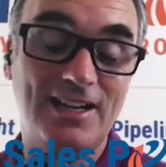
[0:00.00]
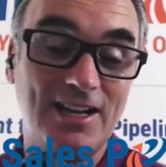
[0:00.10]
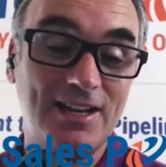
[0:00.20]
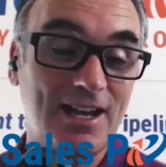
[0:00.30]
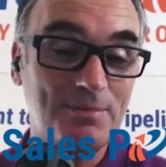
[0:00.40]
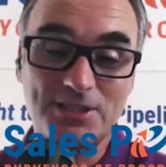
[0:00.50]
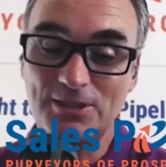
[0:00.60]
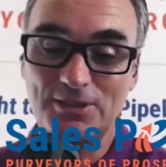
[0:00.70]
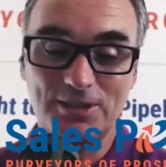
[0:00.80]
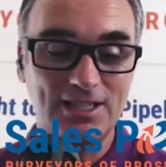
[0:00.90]
I
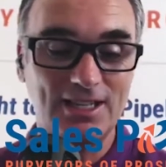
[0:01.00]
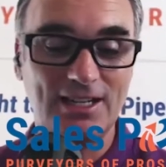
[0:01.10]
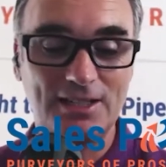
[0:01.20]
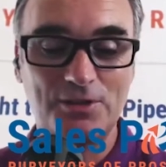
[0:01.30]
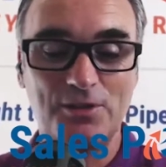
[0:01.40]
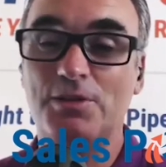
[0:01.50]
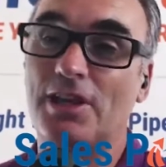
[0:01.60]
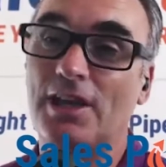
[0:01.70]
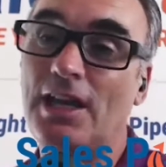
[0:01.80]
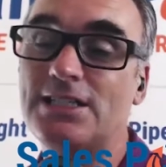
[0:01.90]
absolutely, I agree with
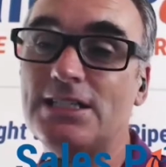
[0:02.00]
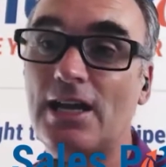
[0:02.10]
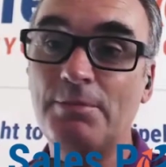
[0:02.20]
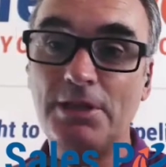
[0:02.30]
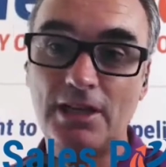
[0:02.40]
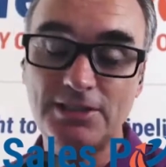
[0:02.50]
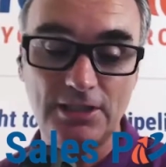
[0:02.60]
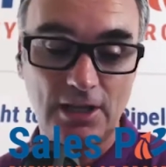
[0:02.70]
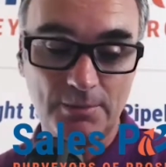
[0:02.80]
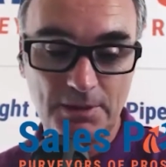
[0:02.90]
you. And I did, I mean, I'll tell
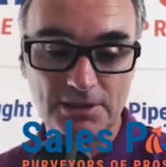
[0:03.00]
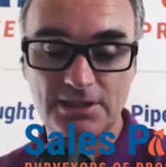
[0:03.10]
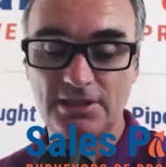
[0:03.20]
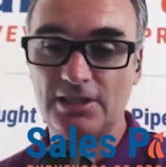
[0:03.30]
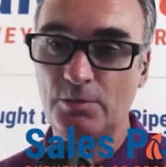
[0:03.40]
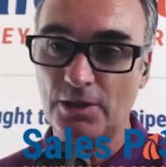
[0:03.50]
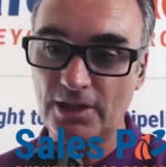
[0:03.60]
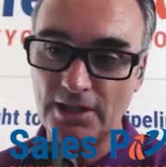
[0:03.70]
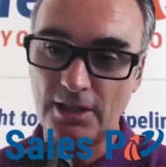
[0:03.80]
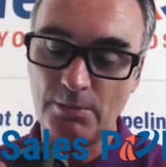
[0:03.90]
you, I personally, when
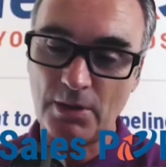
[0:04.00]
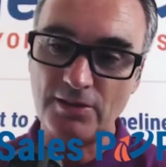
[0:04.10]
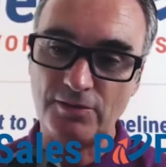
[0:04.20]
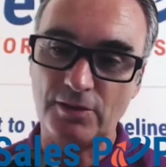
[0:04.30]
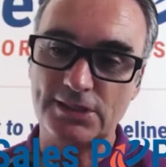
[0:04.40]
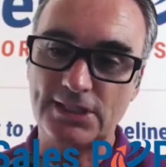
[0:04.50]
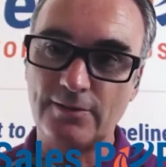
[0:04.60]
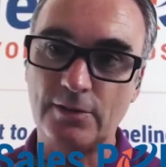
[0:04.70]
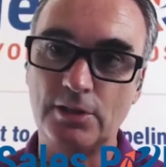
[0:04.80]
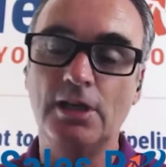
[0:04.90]
I got my first
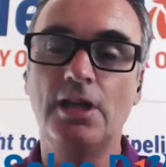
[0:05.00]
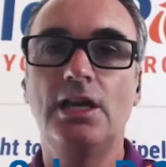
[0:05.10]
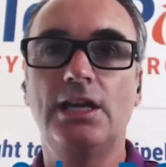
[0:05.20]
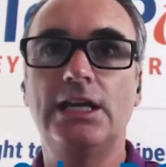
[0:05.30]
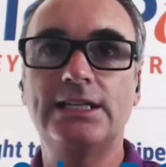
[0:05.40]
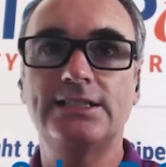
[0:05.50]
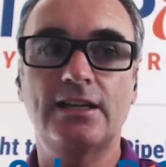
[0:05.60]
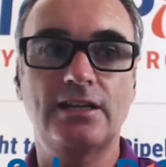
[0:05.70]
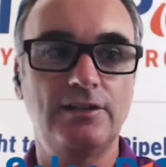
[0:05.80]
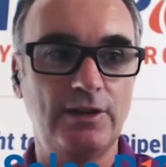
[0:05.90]
ever
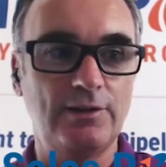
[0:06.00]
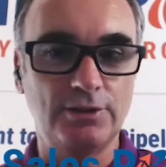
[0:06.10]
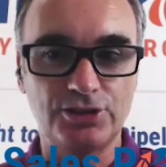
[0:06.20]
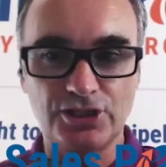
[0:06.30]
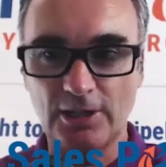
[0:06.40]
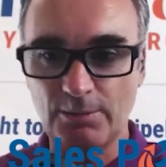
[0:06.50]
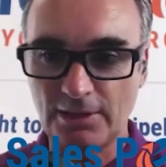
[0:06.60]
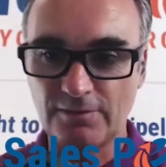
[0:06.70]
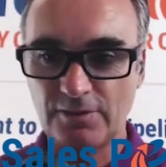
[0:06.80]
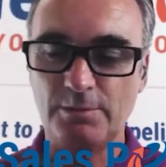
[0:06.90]
executive level job,
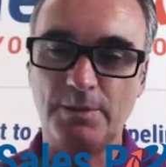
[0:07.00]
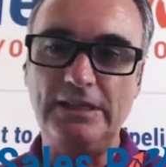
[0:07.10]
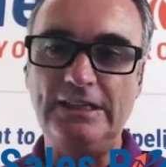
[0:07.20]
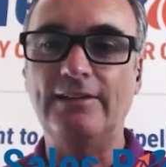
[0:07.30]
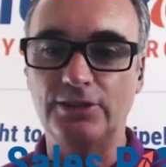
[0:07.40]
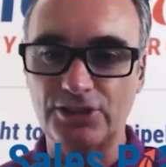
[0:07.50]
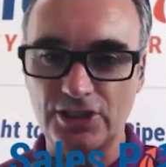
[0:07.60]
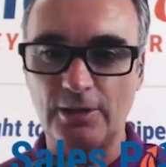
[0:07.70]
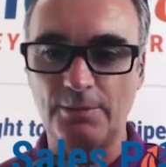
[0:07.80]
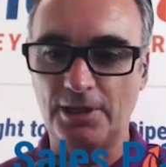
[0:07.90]
like VP level
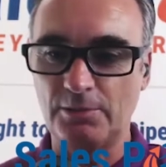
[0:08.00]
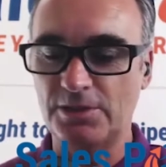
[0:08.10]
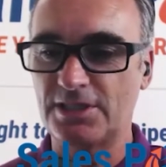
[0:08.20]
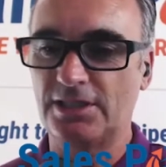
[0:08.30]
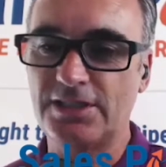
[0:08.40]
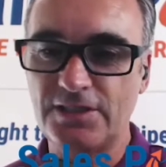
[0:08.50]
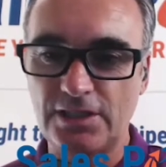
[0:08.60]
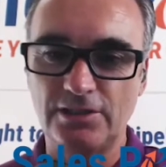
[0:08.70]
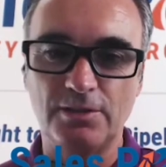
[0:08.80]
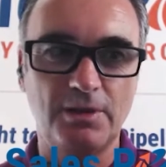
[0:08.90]
job, and I was on the
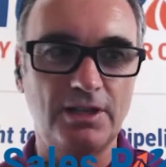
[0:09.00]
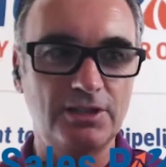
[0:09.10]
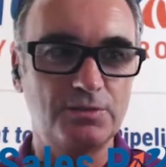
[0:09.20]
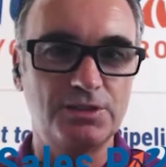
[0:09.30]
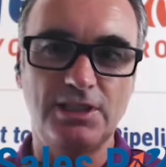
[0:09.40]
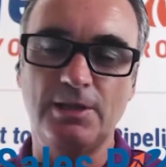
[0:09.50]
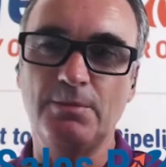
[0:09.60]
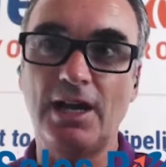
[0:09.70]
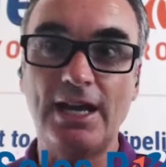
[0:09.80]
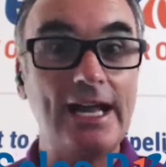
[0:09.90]
senior management team,
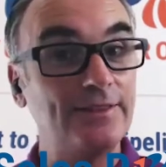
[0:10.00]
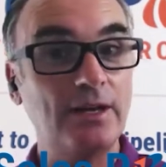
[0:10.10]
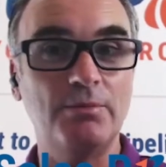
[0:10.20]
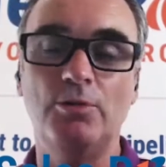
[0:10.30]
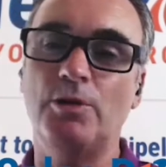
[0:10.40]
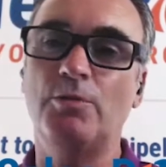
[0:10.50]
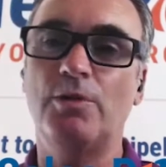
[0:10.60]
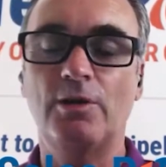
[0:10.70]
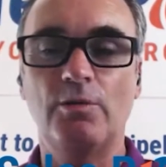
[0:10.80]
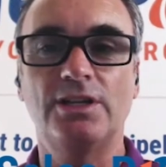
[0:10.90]
I had that moment
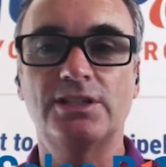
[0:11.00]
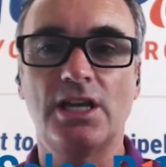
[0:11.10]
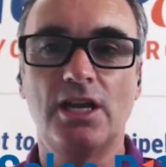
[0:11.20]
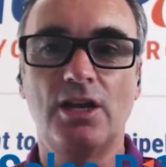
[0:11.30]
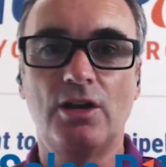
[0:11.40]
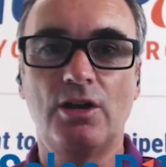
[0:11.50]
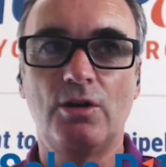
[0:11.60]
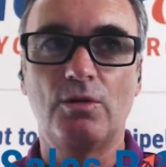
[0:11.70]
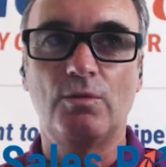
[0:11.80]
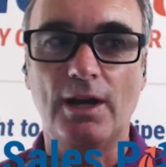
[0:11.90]
where I went,
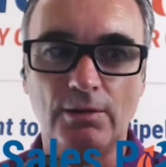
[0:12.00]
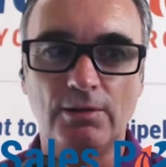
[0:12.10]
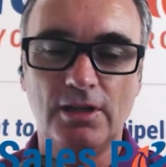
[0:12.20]
wow,